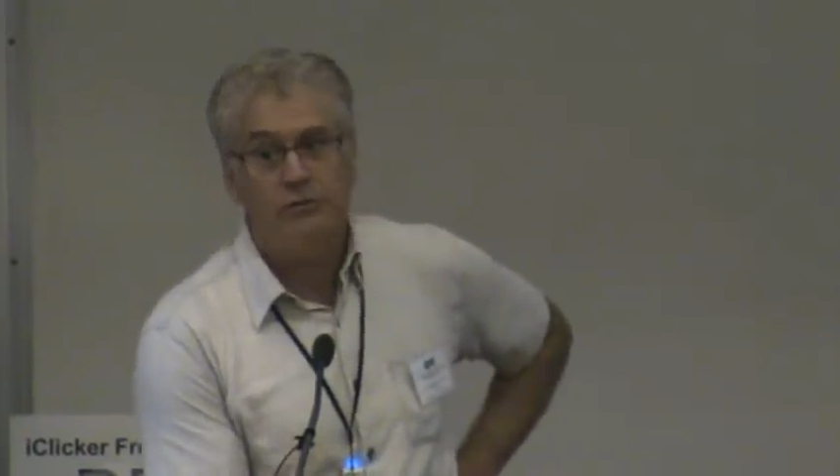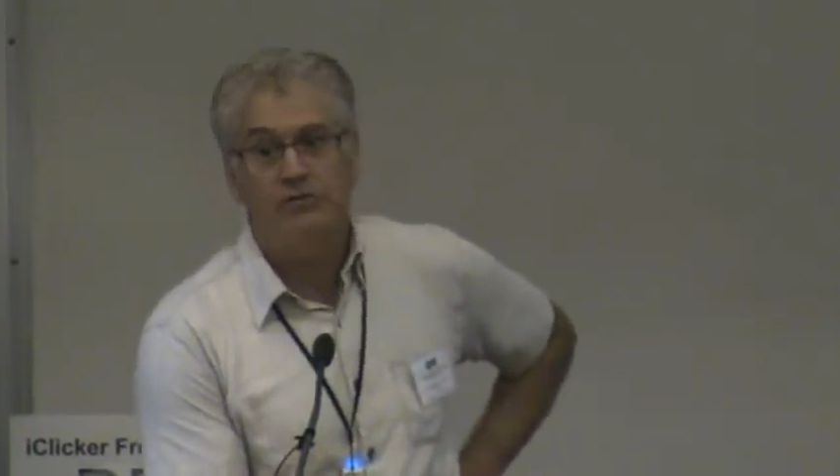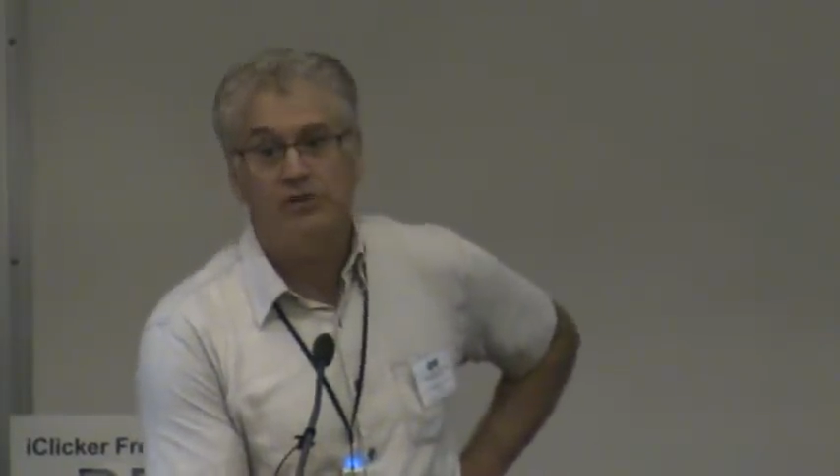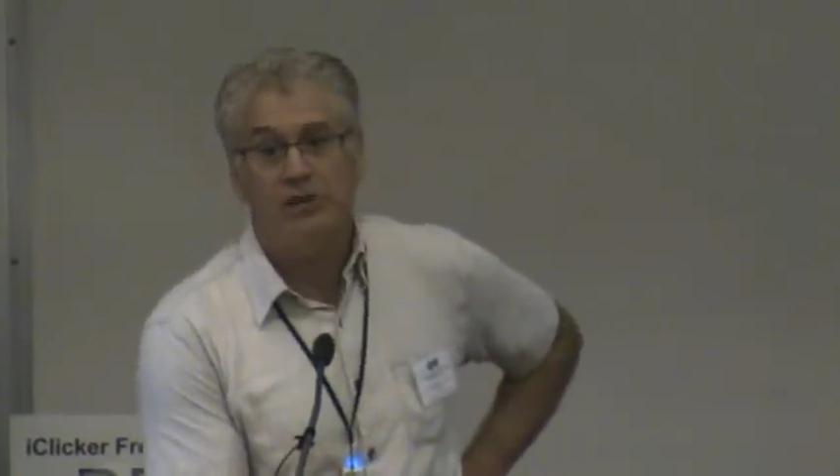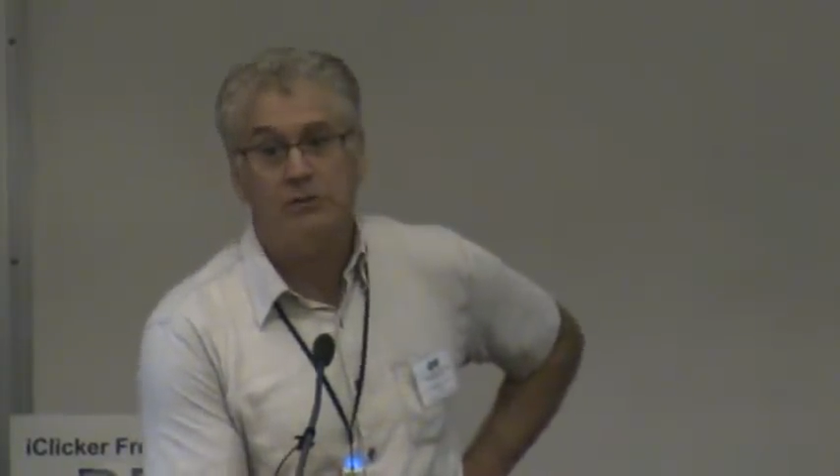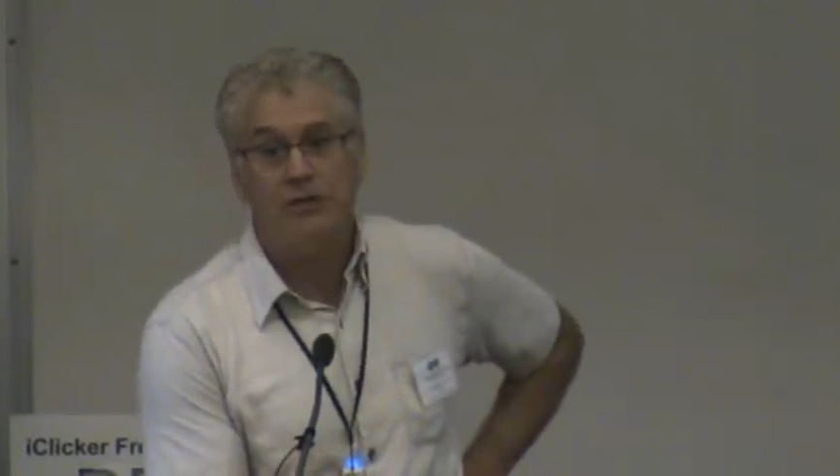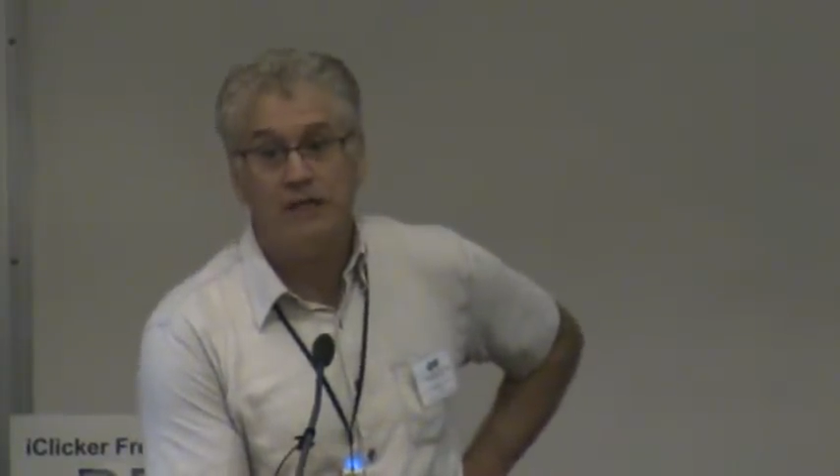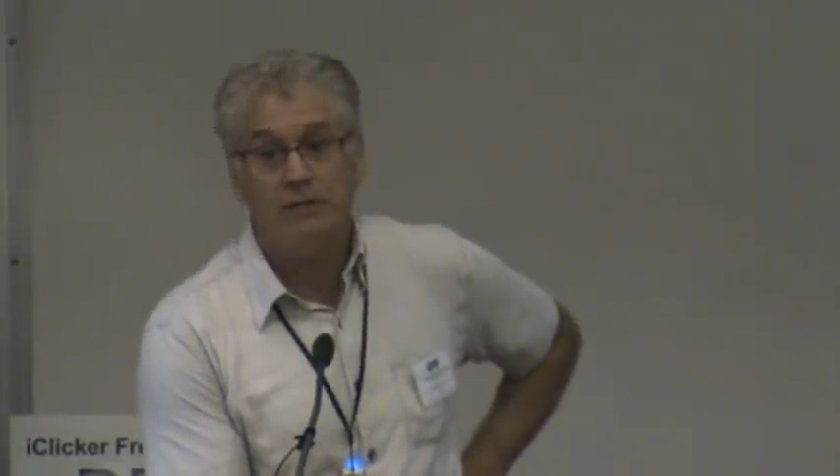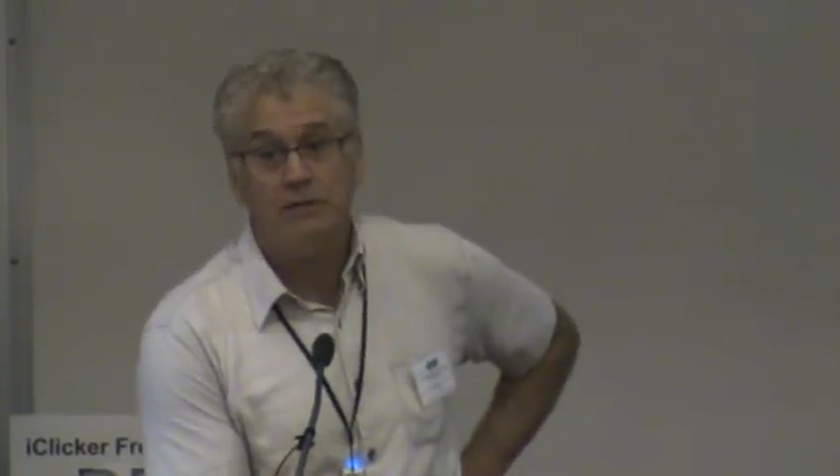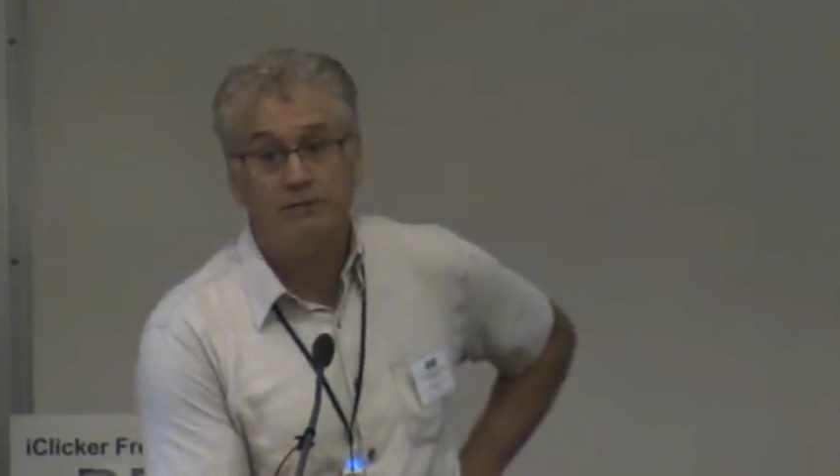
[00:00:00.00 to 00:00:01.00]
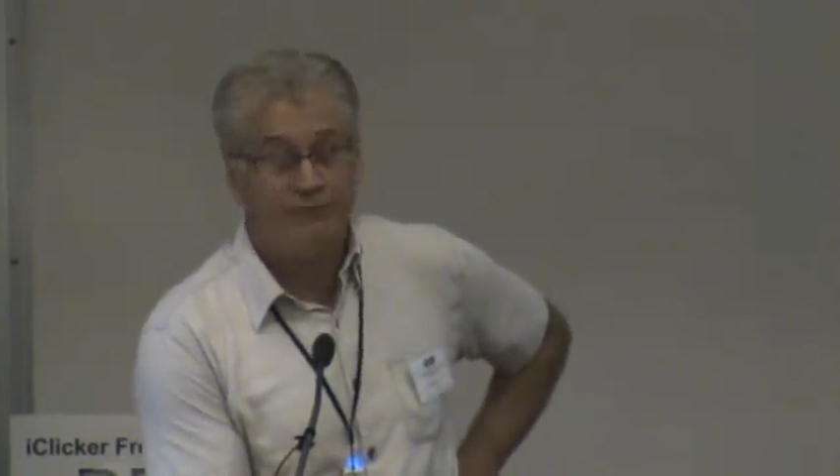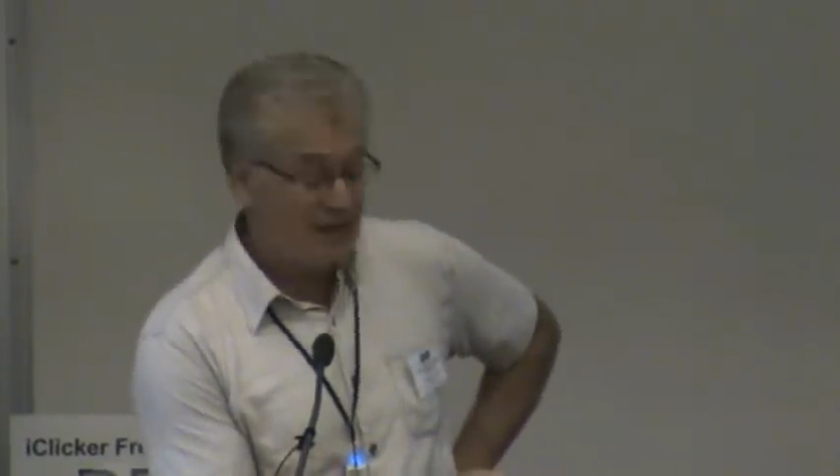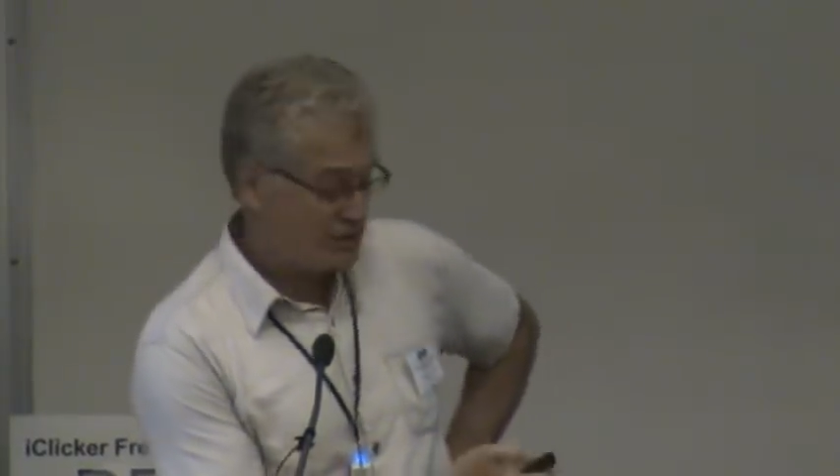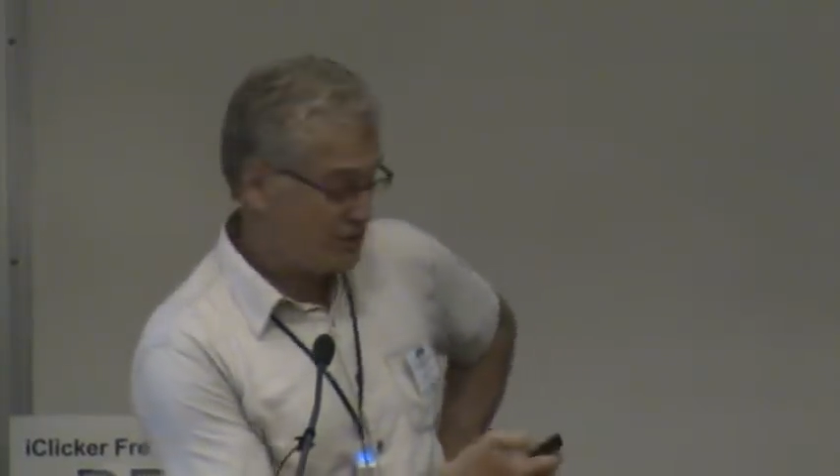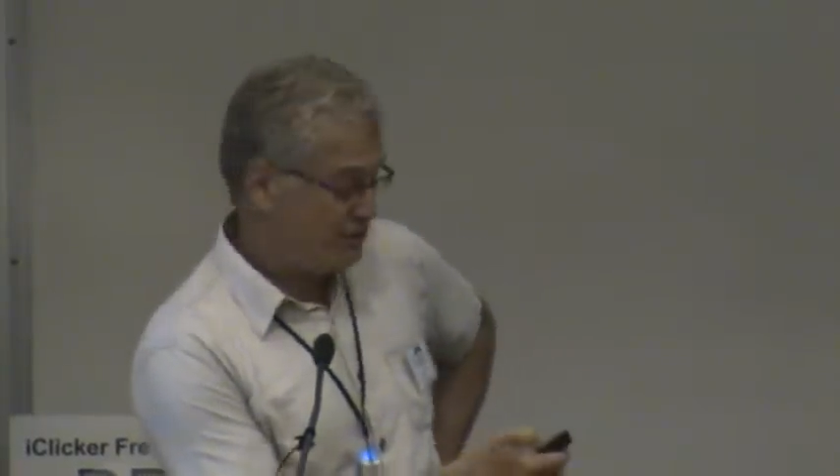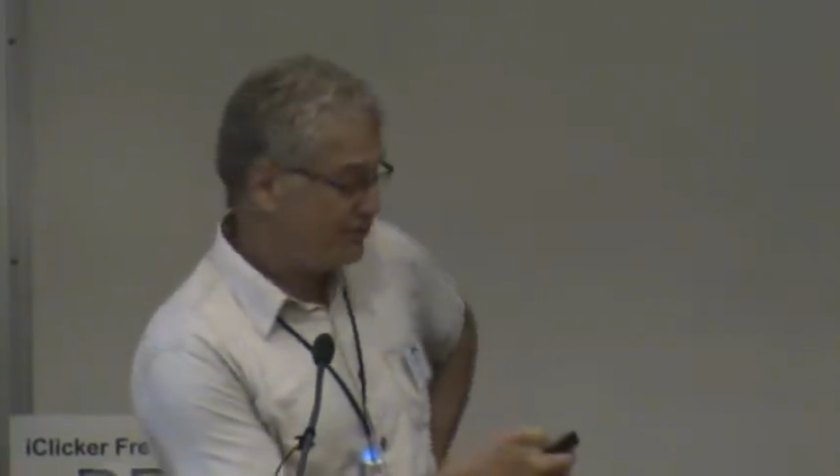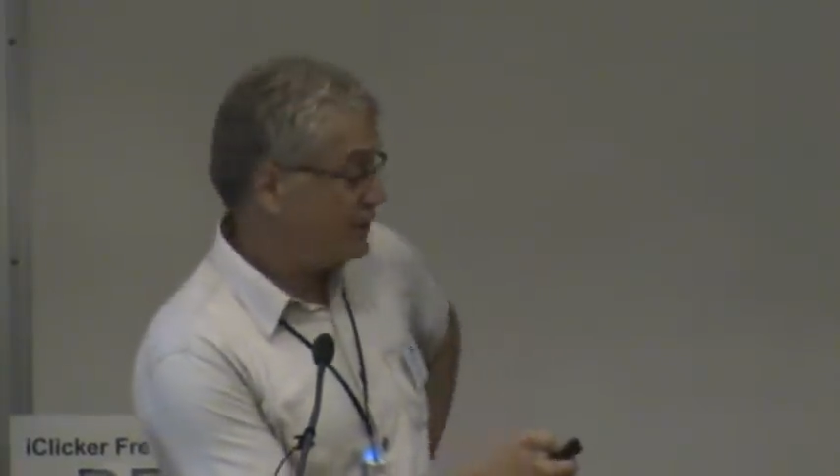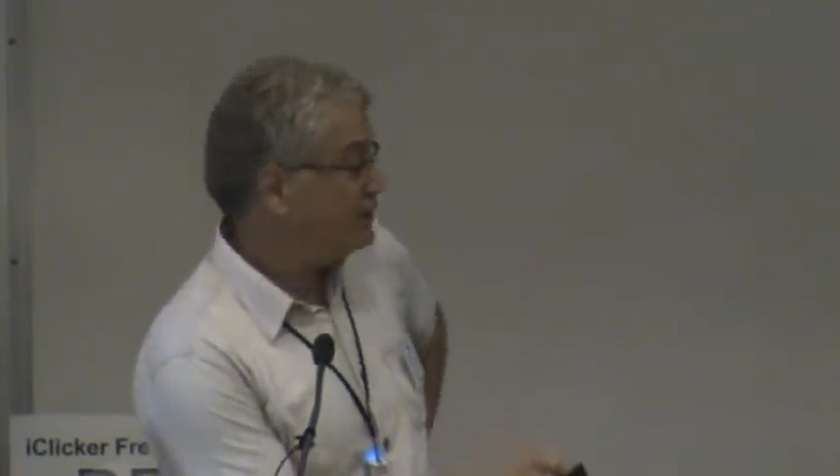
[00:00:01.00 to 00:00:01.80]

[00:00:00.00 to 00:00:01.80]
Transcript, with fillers: due to neonatal infections